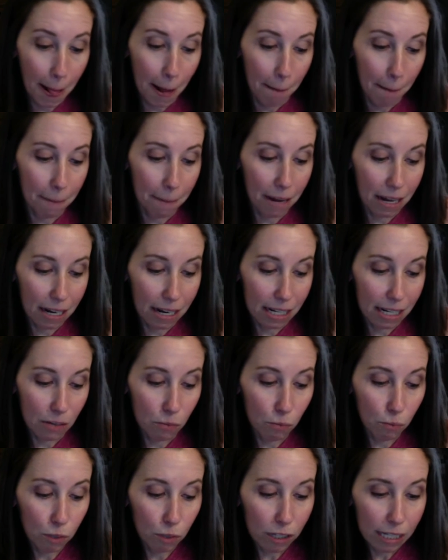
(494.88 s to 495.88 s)
but it
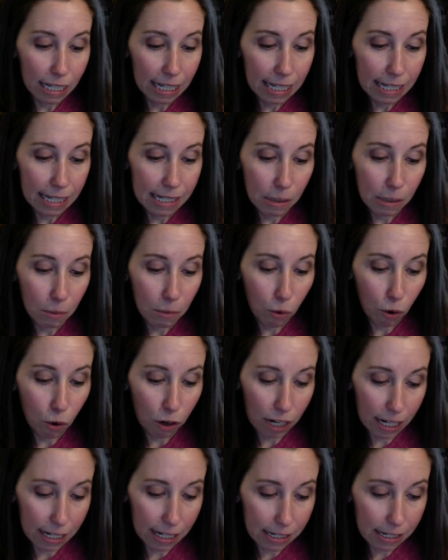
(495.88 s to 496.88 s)
really is
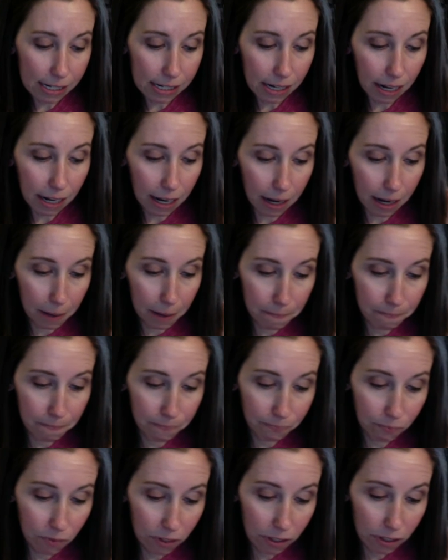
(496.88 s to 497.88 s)
important
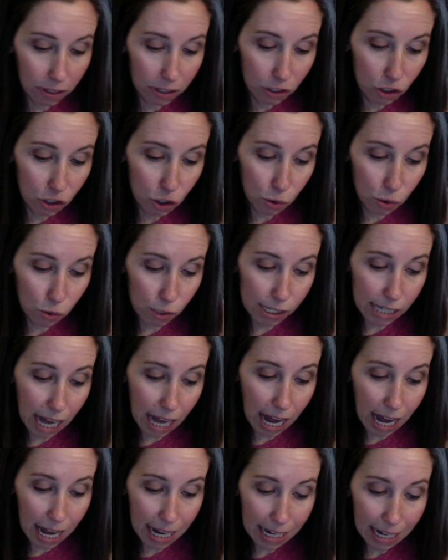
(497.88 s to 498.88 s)
to
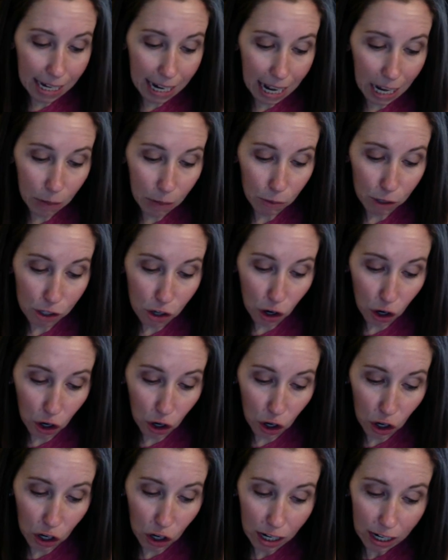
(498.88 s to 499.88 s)
sign and
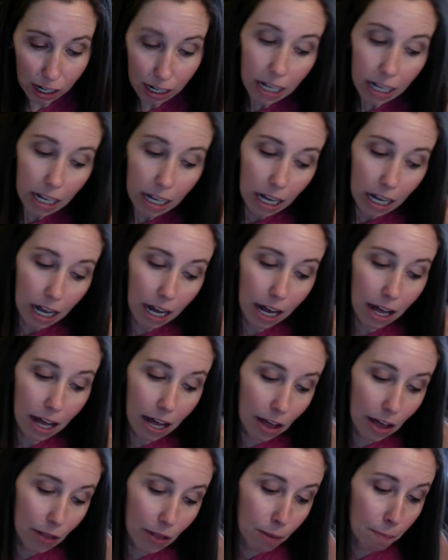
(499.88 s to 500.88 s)
return
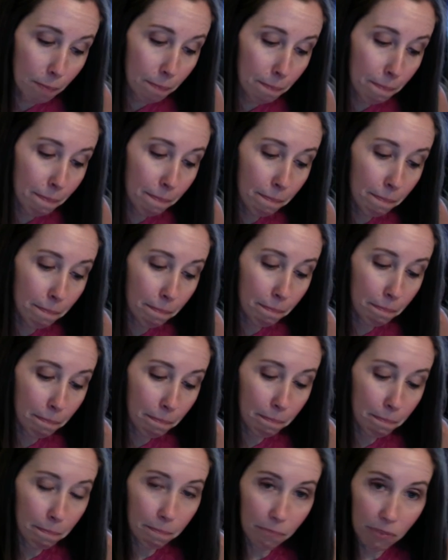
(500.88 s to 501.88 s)

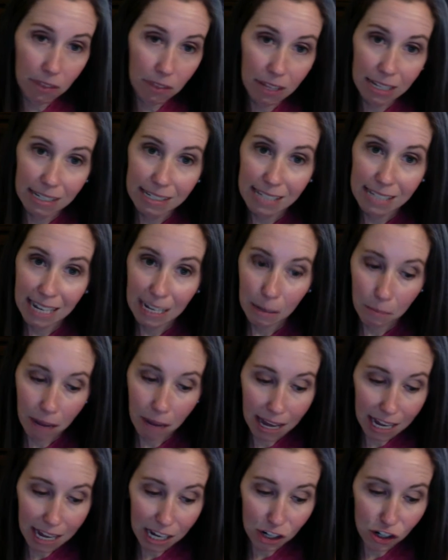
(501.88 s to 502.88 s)
the second
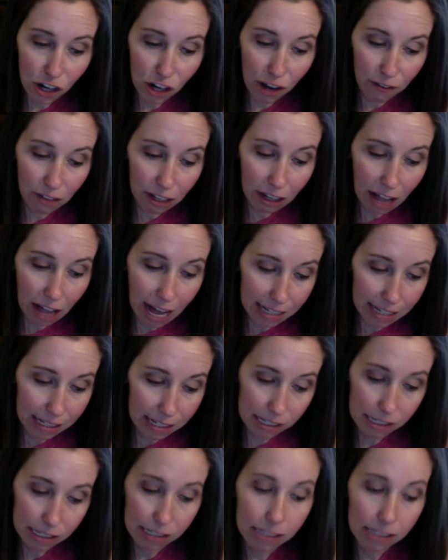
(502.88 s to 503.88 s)
page of the class